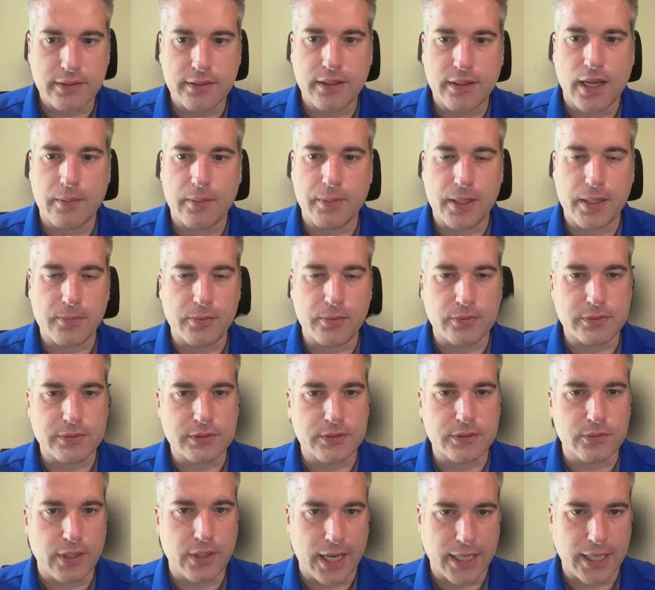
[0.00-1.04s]
I'm able
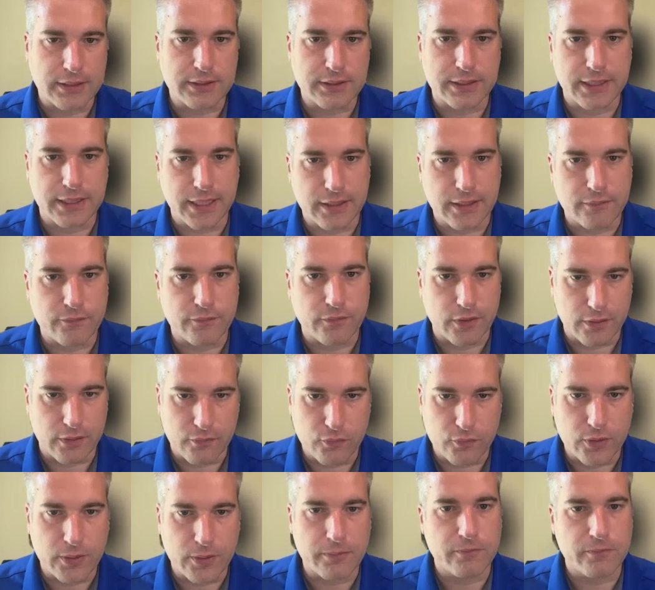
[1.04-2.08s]
to actually get in front
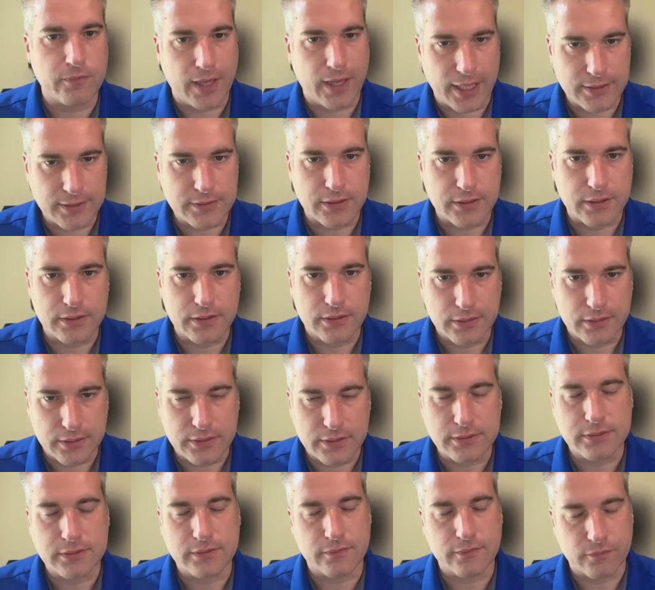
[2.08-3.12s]
of them faster
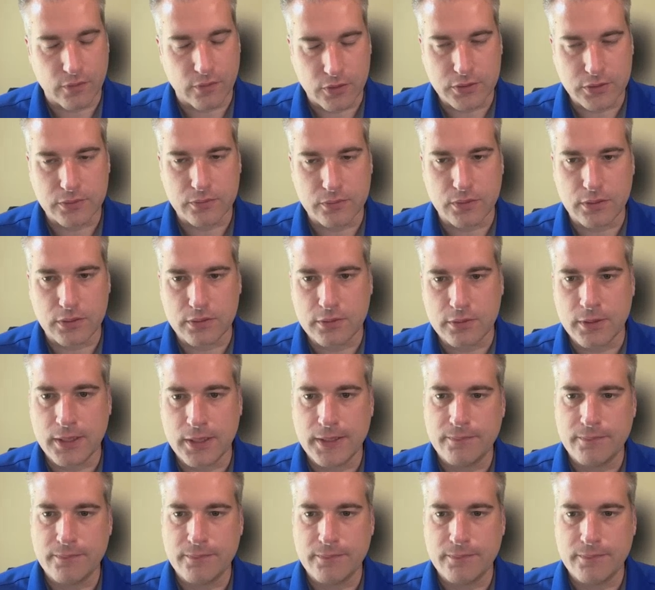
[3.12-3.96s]
is the virtual.